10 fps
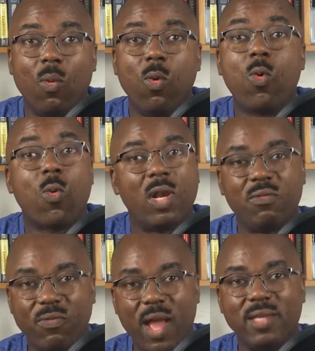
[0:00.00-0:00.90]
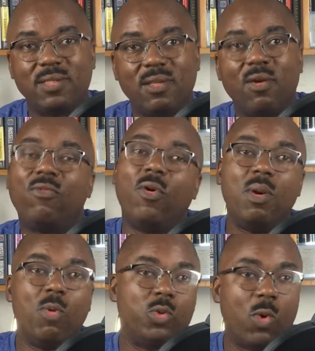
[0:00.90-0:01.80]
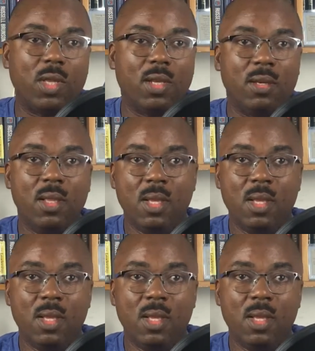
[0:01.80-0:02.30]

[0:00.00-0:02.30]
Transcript: who qualifies for remote working.